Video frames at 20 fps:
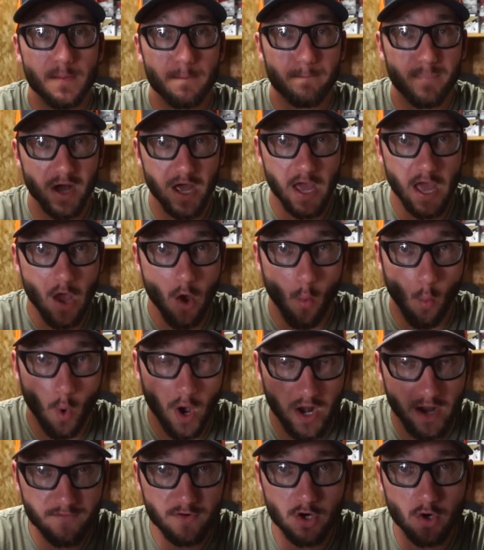but
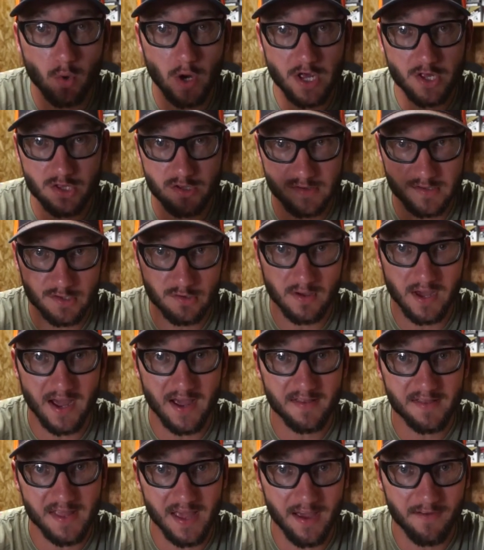whatever questions you
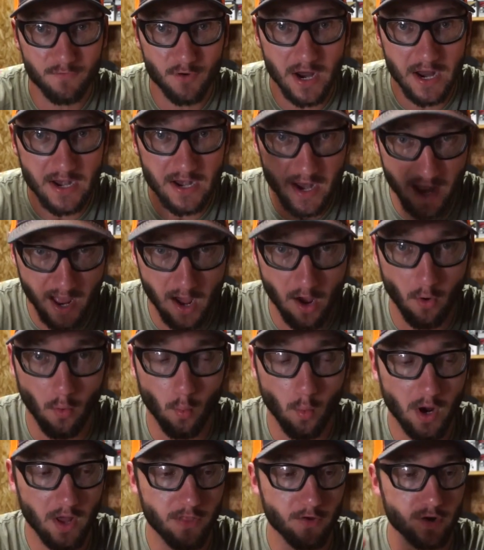guys have right now,
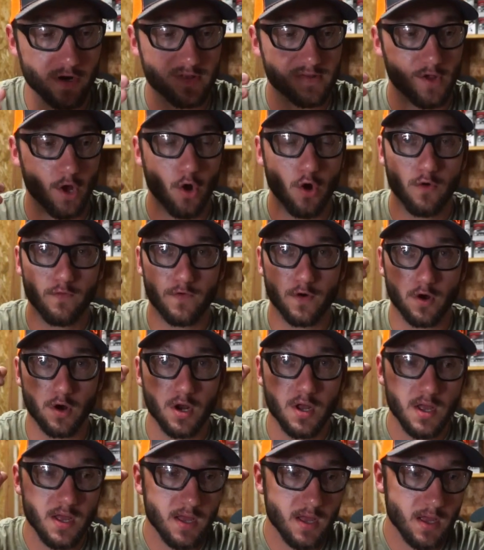whether it's over,